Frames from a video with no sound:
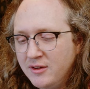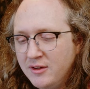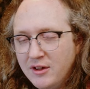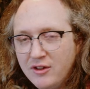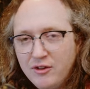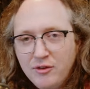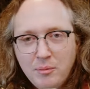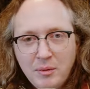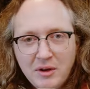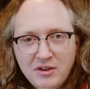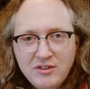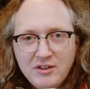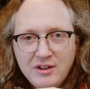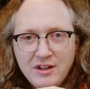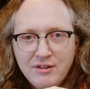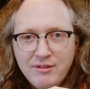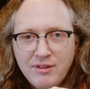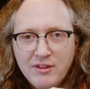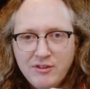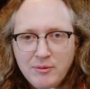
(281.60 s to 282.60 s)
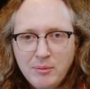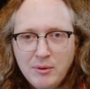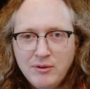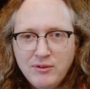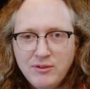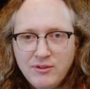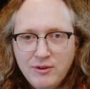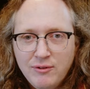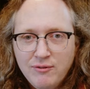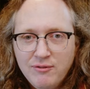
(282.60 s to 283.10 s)
especially if they're
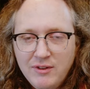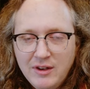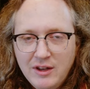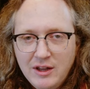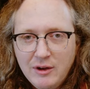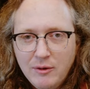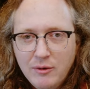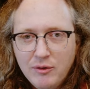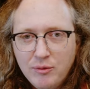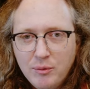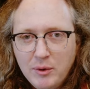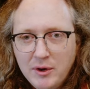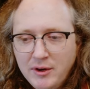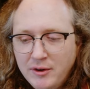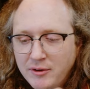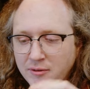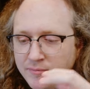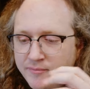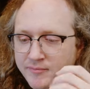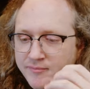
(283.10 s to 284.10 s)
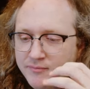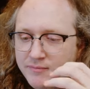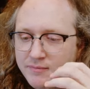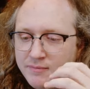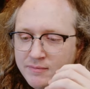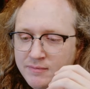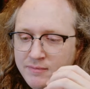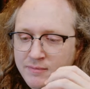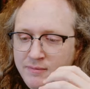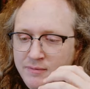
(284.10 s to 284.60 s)
supposed to do video as well.
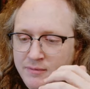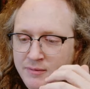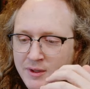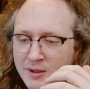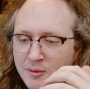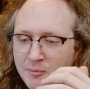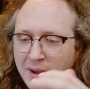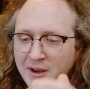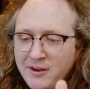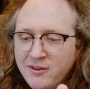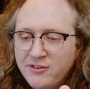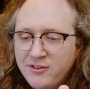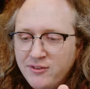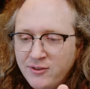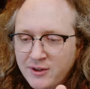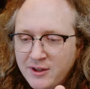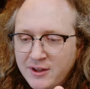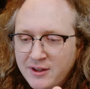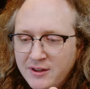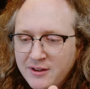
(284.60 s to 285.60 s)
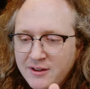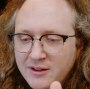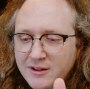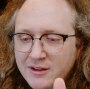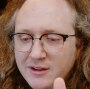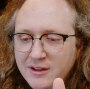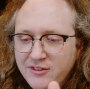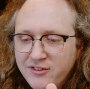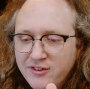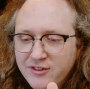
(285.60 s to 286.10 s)
Panasonic
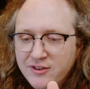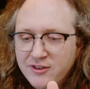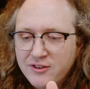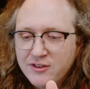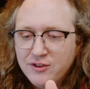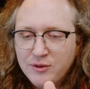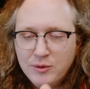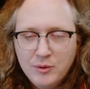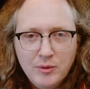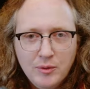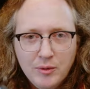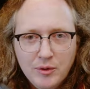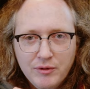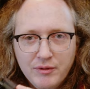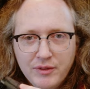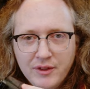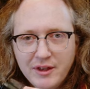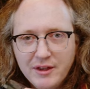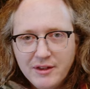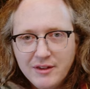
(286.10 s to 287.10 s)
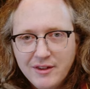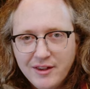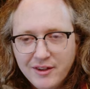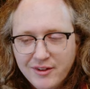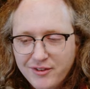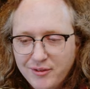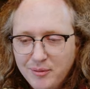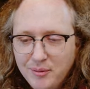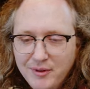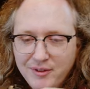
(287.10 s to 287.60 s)
listened to all of their
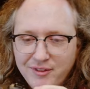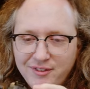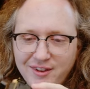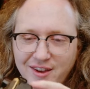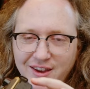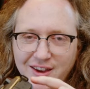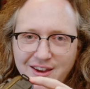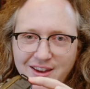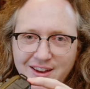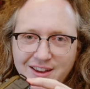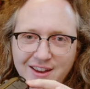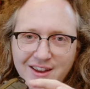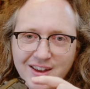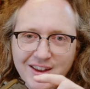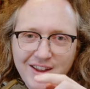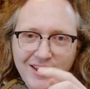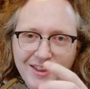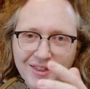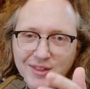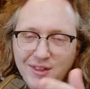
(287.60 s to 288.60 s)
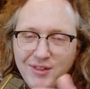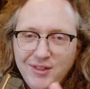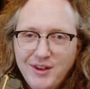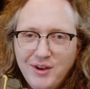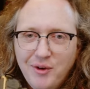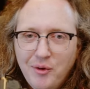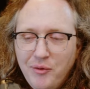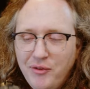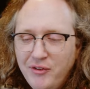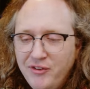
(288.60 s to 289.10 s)
customers saying that the
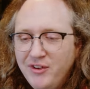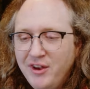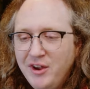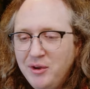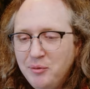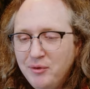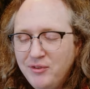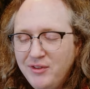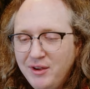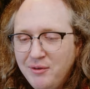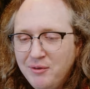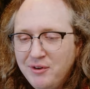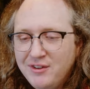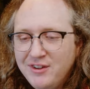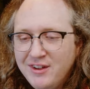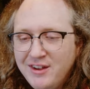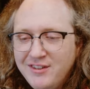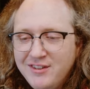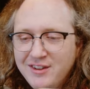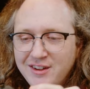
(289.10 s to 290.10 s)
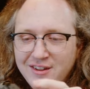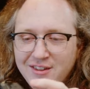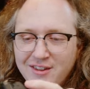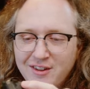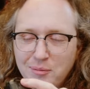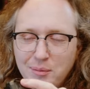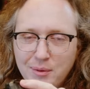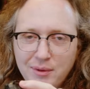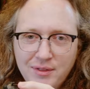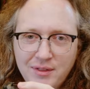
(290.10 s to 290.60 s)
old design was irritating.
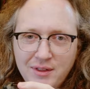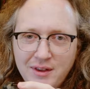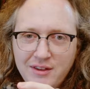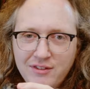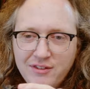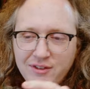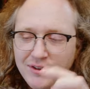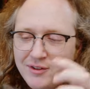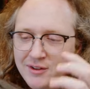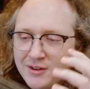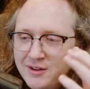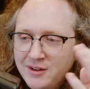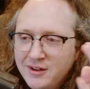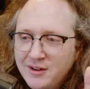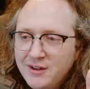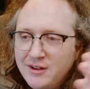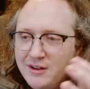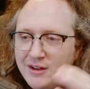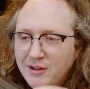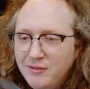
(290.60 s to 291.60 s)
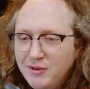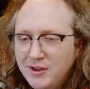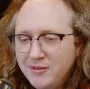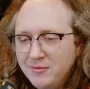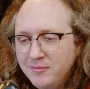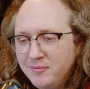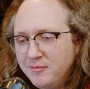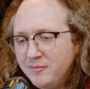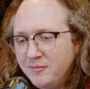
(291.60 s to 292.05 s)
They've put these on. Love it.